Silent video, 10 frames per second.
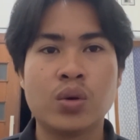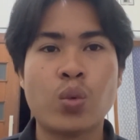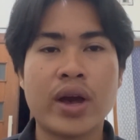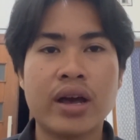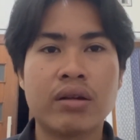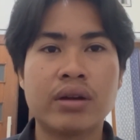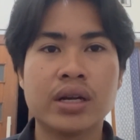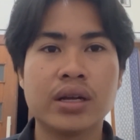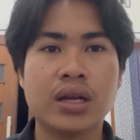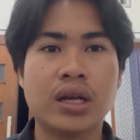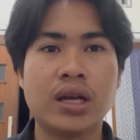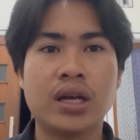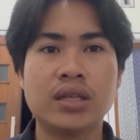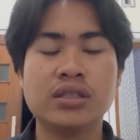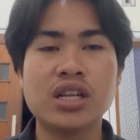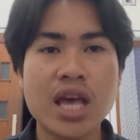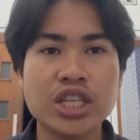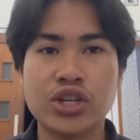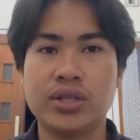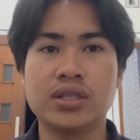where
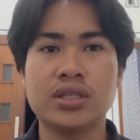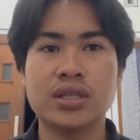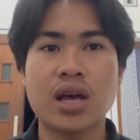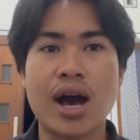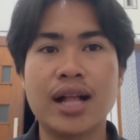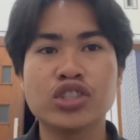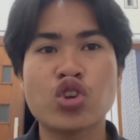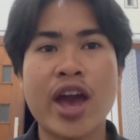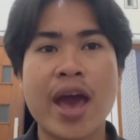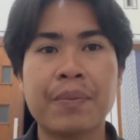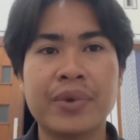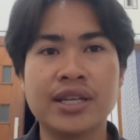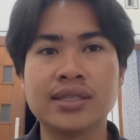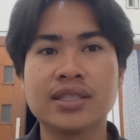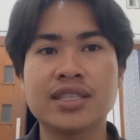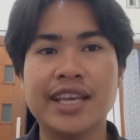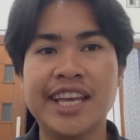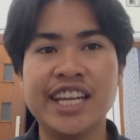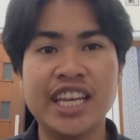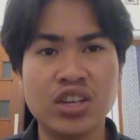deletions also happens
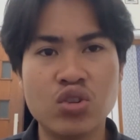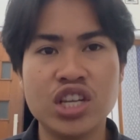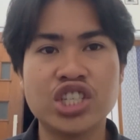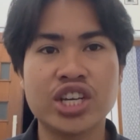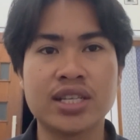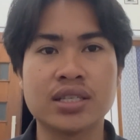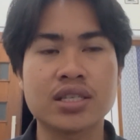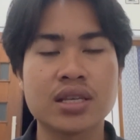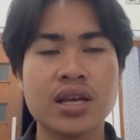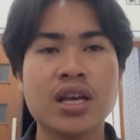in Indonesians.